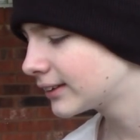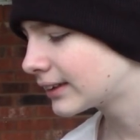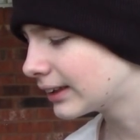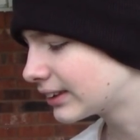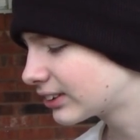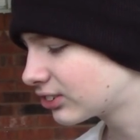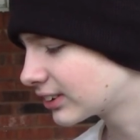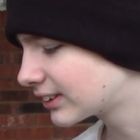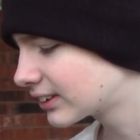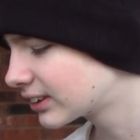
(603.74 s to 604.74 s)
this
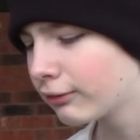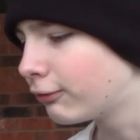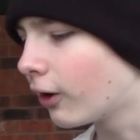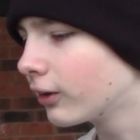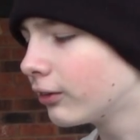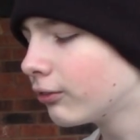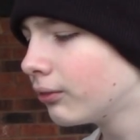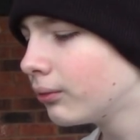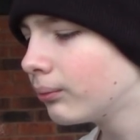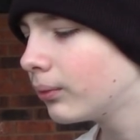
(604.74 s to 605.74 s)
just
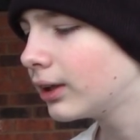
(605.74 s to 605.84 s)
fallen